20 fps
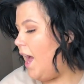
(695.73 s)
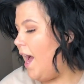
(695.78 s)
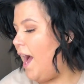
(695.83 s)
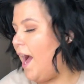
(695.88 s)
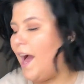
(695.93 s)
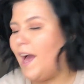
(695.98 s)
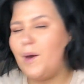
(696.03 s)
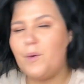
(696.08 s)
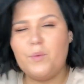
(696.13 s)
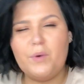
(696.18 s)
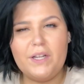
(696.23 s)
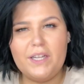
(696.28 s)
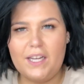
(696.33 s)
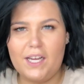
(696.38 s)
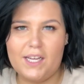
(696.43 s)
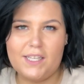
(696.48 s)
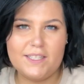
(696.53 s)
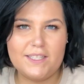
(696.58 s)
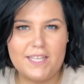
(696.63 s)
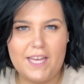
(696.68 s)
I would
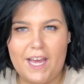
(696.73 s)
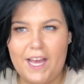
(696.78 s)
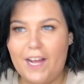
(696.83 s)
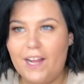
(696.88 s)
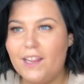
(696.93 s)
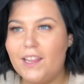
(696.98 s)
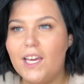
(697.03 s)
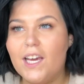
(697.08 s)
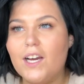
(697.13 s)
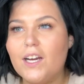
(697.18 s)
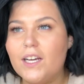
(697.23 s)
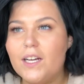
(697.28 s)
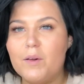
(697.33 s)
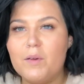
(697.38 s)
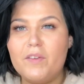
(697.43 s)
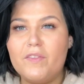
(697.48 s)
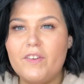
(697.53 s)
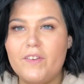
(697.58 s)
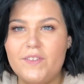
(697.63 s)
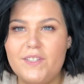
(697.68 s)
not say they're
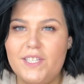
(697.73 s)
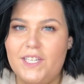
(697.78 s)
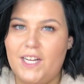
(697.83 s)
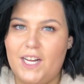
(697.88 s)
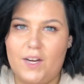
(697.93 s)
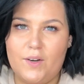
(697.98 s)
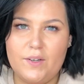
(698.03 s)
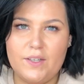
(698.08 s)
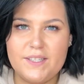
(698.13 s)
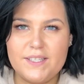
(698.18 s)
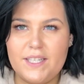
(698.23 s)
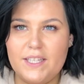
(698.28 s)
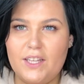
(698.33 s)
gonna be 15 hours,